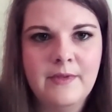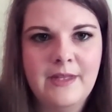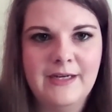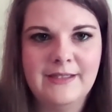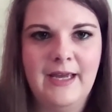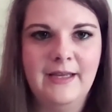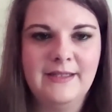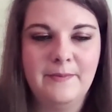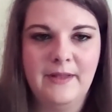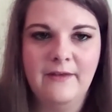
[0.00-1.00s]
there's like
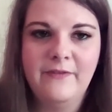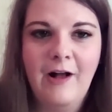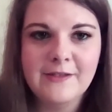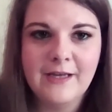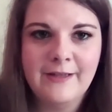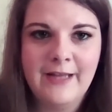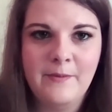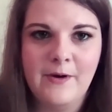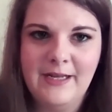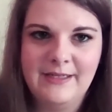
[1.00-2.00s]
something that falls on
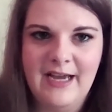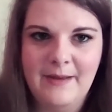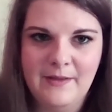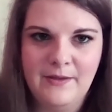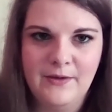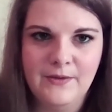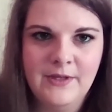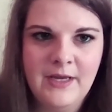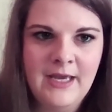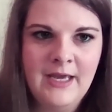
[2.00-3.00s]
them or anytime that
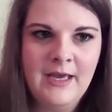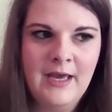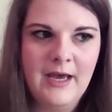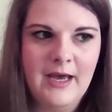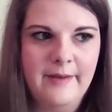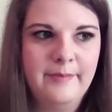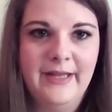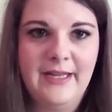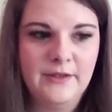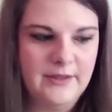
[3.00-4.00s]
those
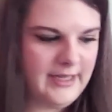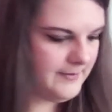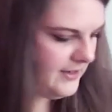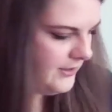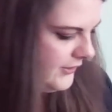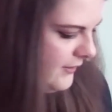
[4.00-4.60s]
plates are damaged.